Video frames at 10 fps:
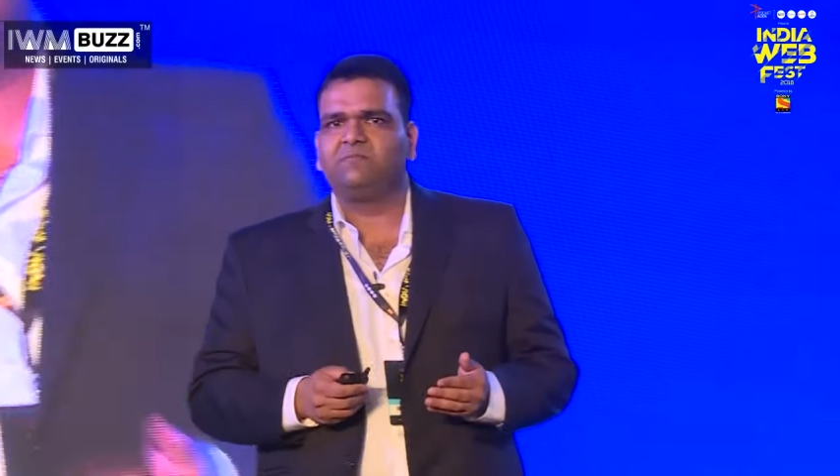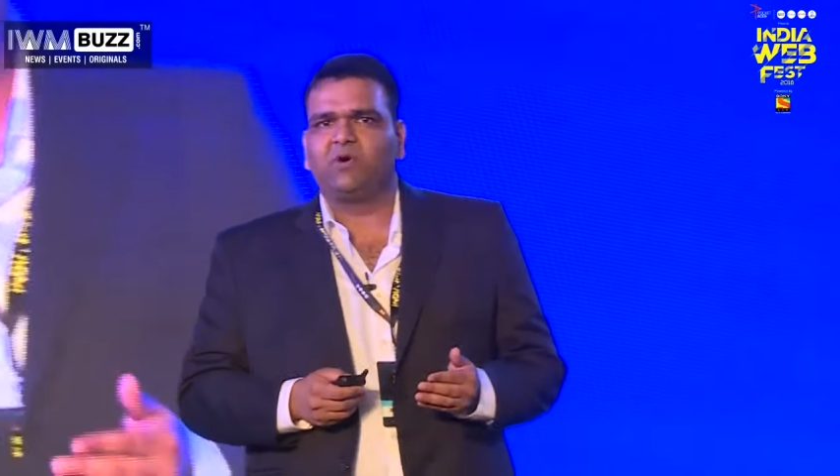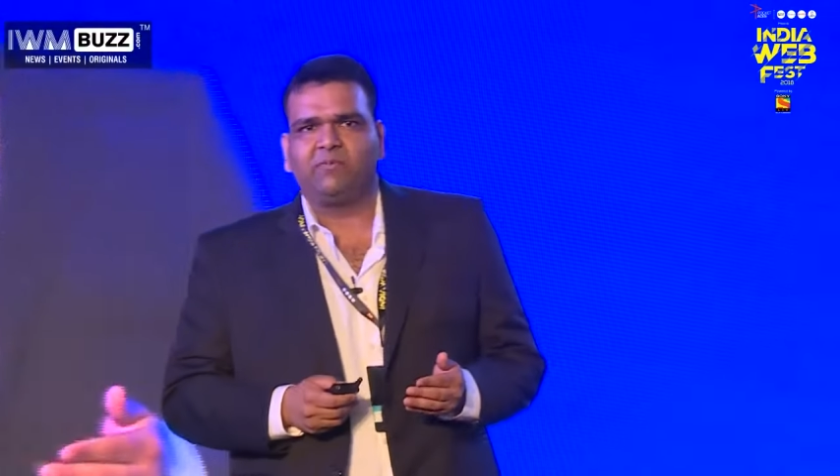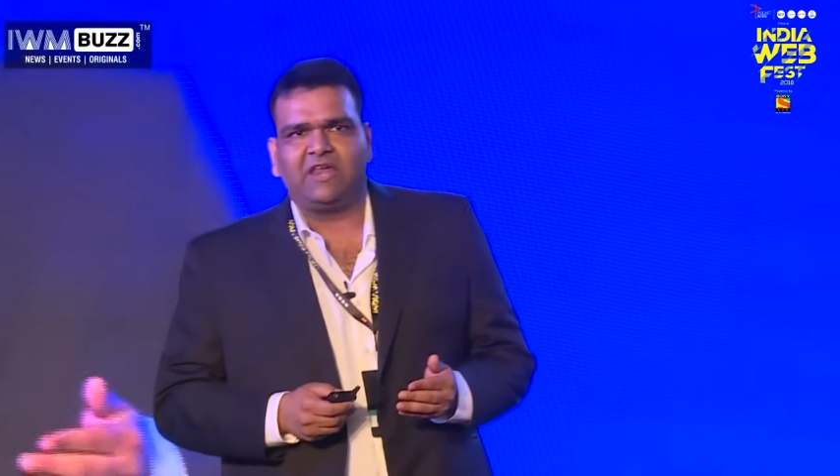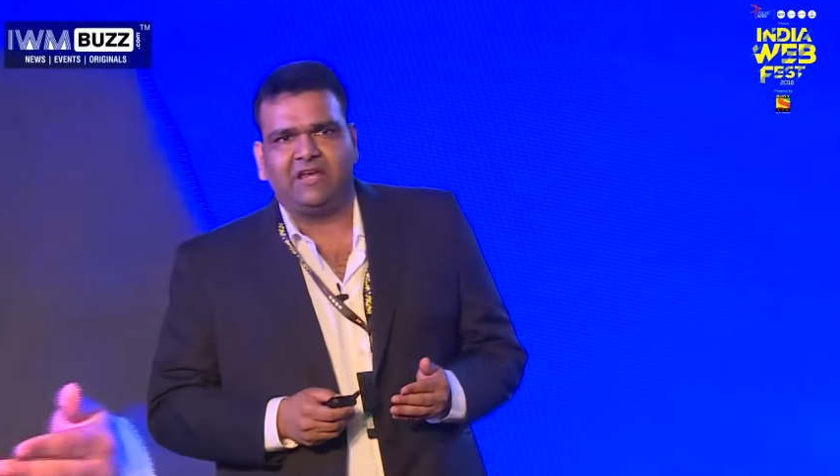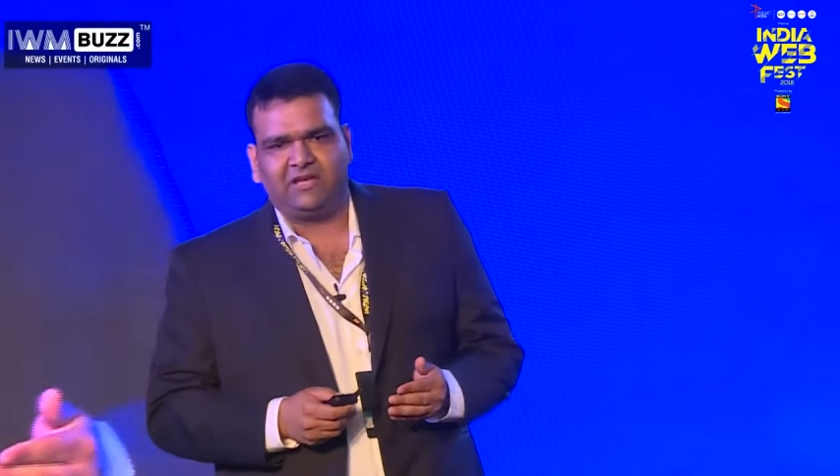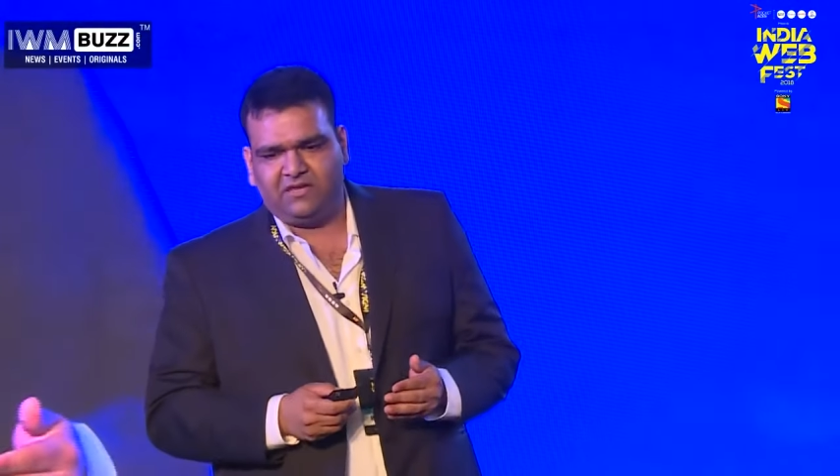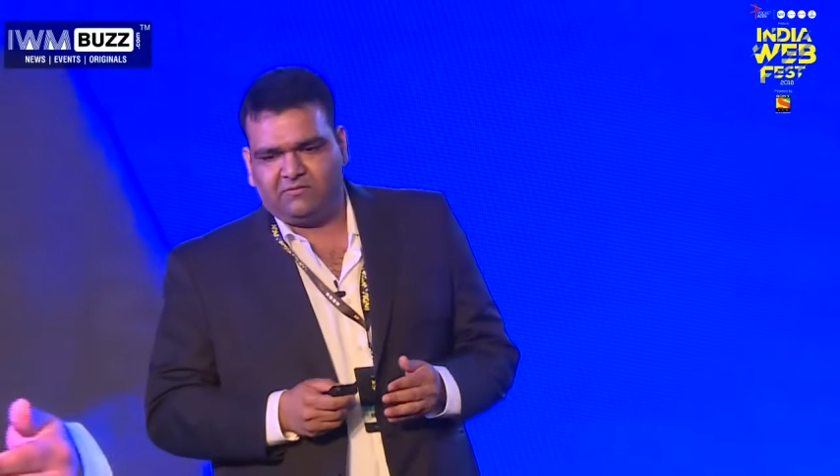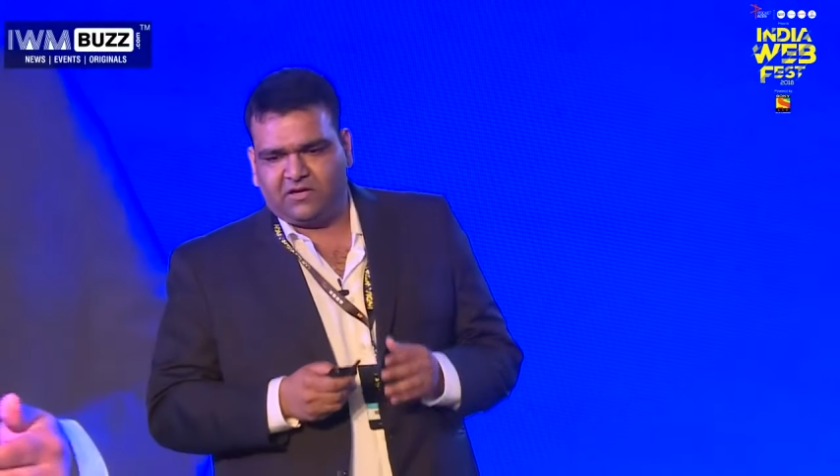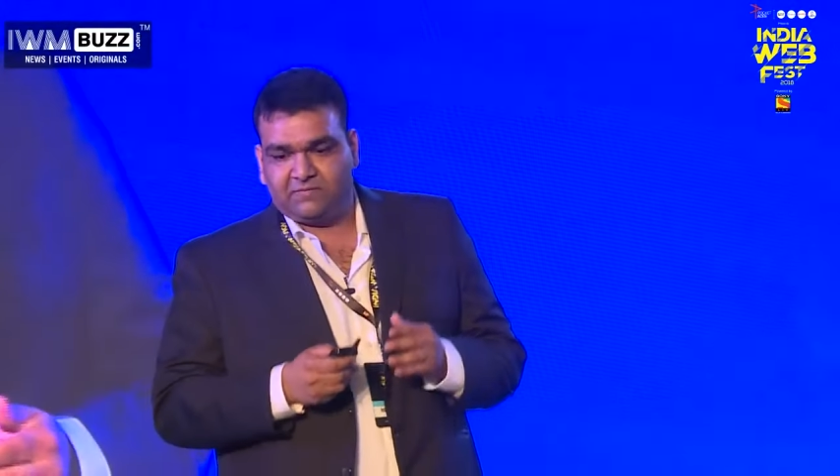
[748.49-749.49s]

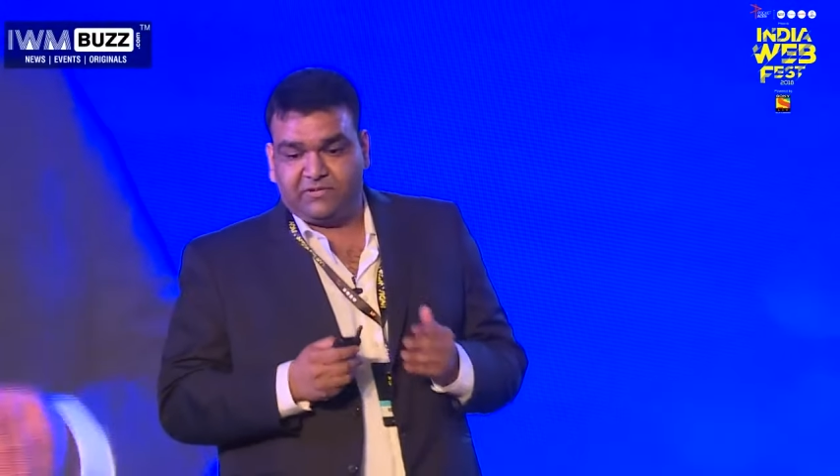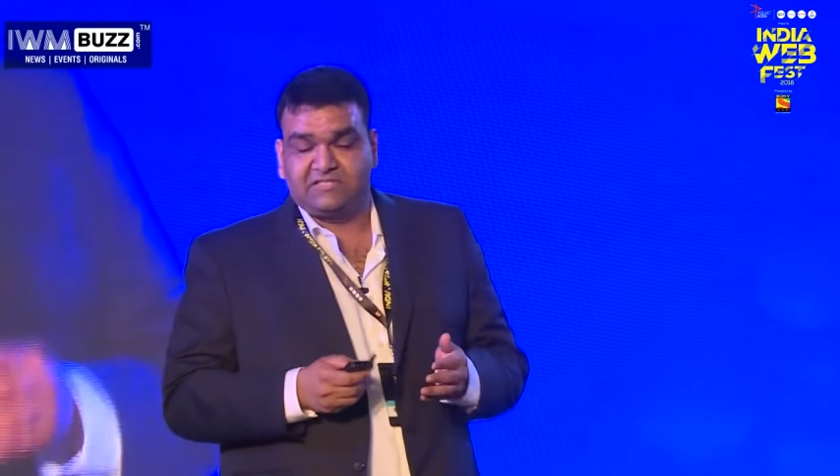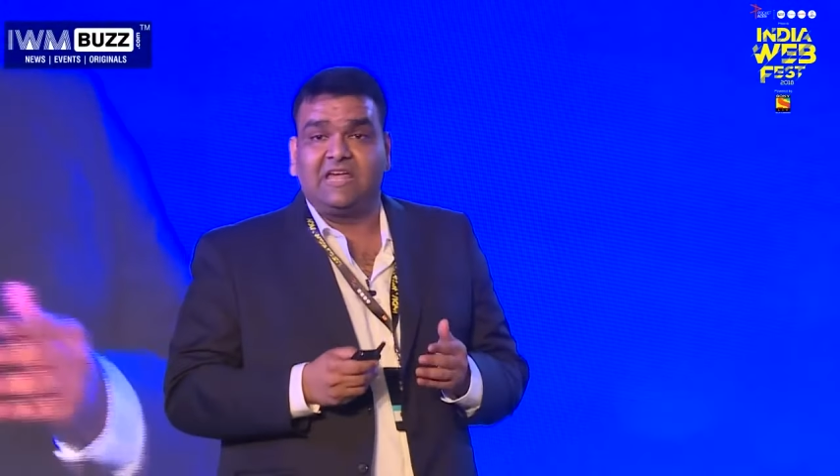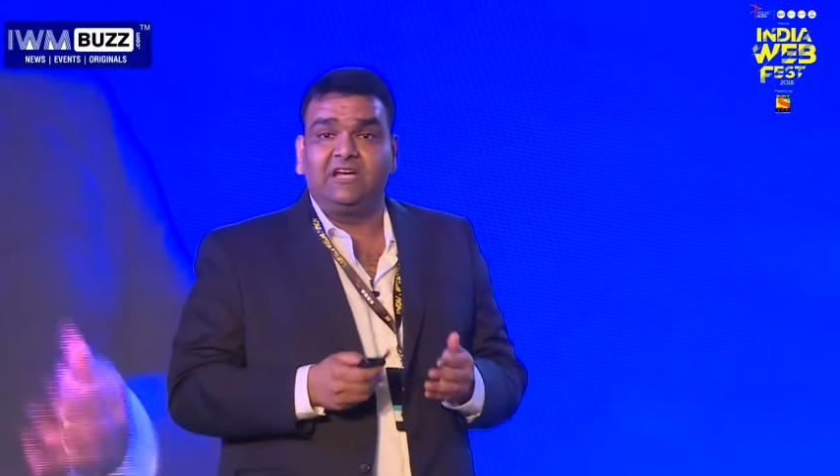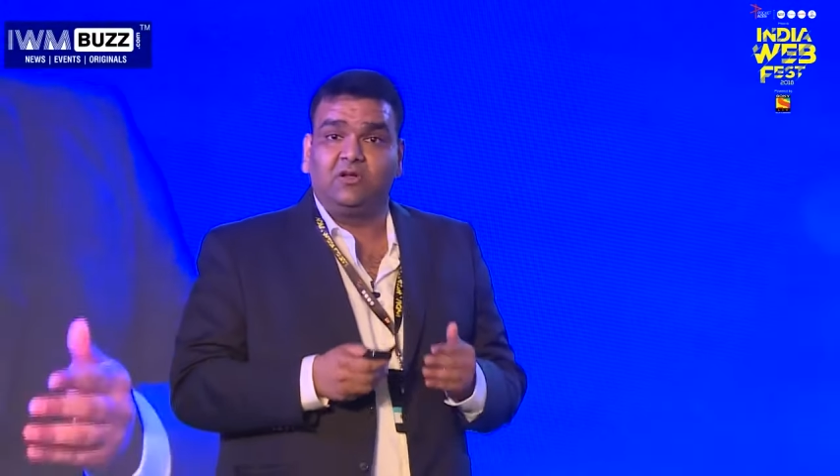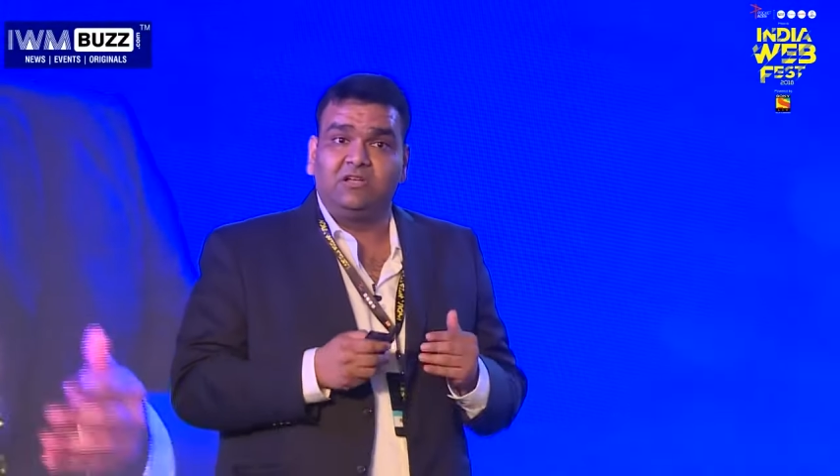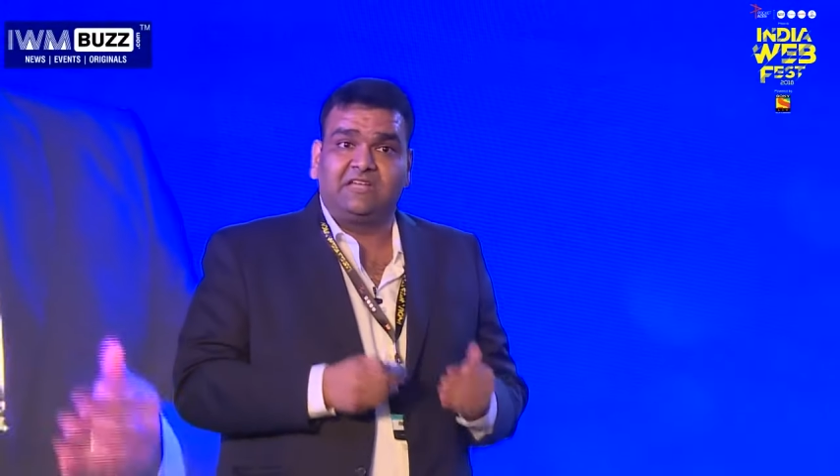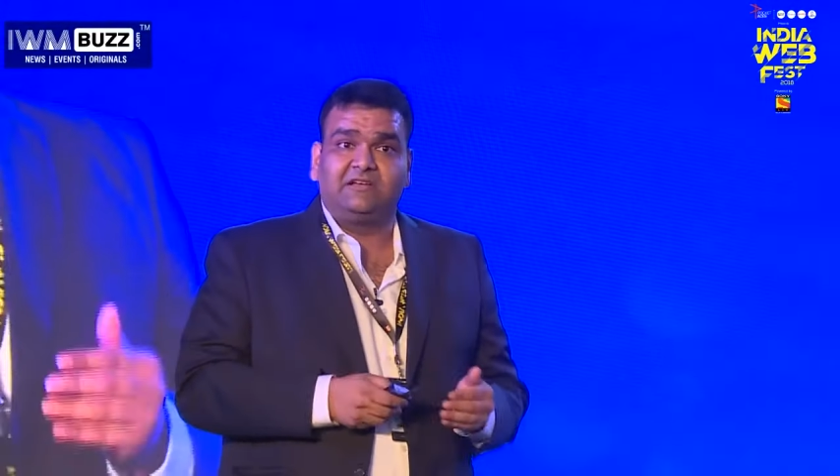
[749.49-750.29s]
personality on